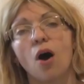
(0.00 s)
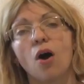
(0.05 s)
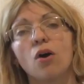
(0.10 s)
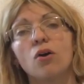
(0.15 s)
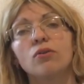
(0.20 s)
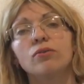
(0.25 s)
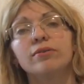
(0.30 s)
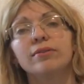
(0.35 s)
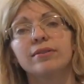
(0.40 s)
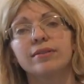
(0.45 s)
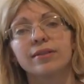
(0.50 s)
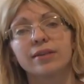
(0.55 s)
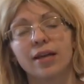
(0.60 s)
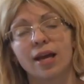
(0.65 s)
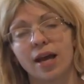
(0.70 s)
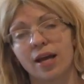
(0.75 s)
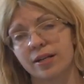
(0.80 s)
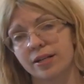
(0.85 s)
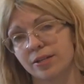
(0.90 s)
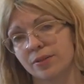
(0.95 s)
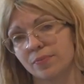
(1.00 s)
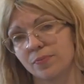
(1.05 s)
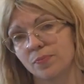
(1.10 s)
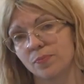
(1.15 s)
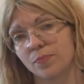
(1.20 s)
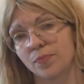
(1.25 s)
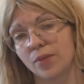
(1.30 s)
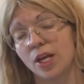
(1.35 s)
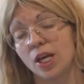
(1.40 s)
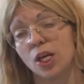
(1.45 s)
only kennen.
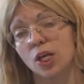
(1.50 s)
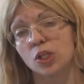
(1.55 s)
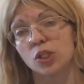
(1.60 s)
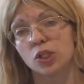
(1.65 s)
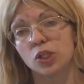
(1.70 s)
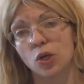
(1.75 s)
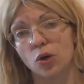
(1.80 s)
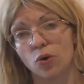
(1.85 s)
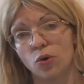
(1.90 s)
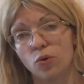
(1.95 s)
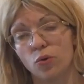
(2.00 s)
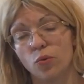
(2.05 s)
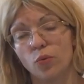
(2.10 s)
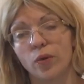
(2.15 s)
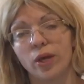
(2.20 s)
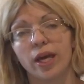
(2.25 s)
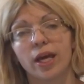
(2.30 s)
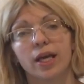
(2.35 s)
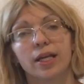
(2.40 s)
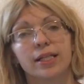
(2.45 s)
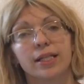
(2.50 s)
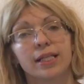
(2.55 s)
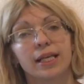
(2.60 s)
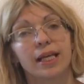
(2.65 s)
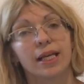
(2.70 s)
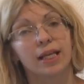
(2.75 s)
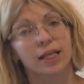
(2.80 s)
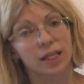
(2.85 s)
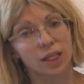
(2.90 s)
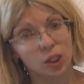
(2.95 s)
So we can
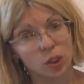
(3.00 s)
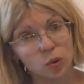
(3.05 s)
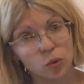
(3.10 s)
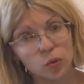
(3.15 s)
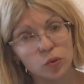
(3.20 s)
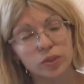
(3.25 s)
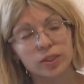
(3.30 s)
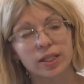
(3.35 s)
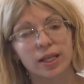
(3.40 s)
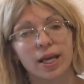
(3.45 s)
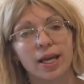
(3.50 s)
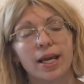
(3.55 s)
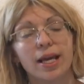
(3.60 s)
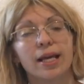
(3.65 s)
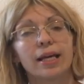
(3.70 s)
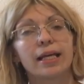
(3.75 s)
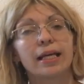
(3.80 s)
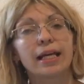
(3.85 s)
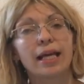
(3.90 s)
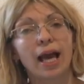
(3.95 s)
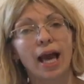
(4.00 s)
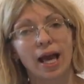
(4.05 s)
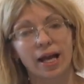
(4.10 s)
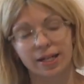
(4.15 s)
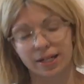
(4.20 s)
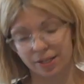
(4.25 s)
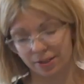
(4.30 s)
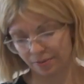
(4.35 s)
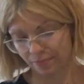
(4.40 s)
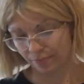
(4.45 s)
use here
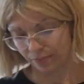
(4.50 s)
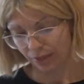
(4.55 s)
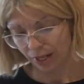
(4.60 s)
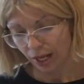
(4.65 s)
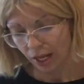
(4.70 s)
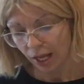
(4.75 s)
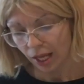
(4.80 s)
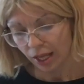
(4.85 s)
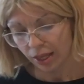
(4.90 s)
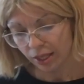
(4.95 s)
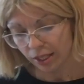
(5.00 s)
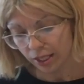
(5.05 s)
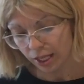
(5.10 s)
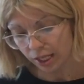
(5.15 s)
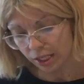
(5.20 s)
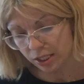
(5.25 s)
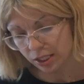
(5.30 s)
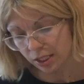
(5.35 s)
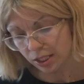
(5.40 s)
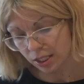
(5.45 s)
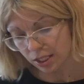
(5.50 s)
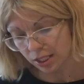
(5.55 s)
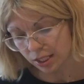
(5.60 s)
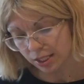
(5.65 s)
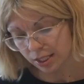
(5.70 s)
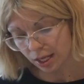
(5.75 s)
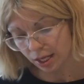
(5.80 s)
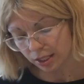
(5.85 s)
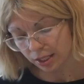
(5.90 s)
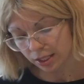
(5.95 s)
kennen. The next
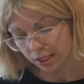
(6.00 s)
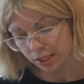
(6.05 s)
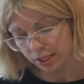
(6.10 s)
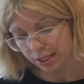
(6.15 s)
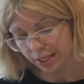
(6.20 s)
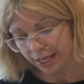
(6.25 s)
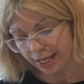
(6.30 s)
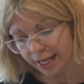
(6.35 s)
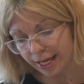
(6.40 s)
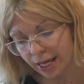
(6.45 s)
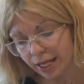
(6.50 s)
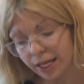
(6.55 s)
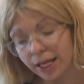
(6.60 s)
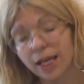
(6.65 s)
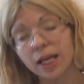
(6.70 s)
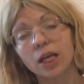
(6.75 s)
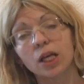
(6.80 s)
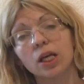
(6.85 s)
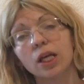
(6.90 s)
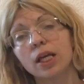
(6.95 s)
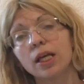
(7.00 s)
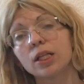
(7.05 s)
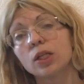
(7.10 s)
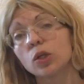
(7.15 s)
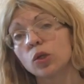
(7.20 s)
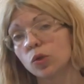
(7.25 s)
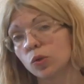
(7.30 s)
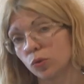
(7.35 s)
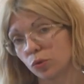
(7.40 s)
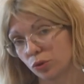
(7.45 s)
sentence, ich kenne
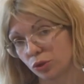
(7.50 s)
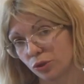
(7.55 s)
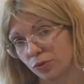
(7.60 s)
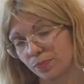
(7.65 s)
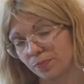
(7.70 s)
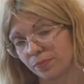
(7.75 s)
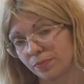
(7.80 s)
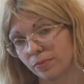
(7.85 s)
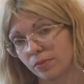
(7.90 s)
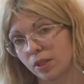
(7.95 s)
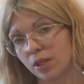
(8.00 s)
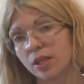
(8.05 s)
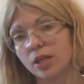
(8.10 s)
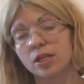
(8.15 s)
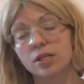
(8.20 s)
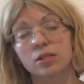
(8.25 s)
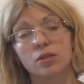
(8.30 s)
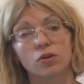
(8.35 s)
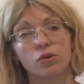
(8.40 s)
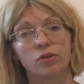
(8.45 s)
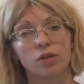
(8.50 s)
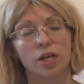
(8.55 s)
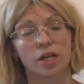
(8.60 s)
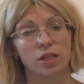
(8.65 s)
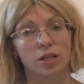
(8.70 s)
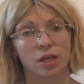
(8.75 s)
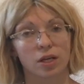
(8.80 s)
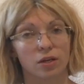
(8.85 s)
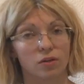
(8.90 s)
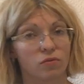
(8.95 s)
ihn gut. There is no
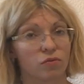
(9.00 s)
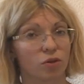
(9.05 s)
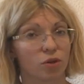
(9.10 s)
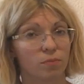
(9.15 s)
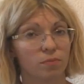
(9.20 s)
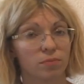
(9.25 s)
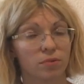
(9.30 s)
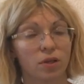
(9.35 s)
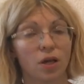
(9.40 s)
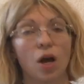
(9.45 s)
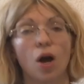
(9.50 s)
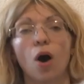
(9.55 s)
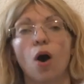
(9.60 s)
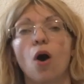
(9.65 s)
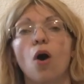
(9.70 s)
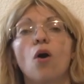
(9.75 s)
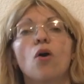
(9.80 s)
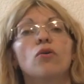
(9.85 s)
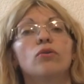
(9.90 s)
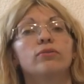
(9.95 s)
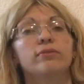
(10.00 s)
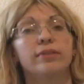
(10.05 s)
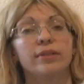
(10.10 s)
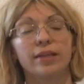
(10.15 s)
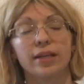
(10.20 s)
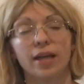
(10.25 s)
another verb, only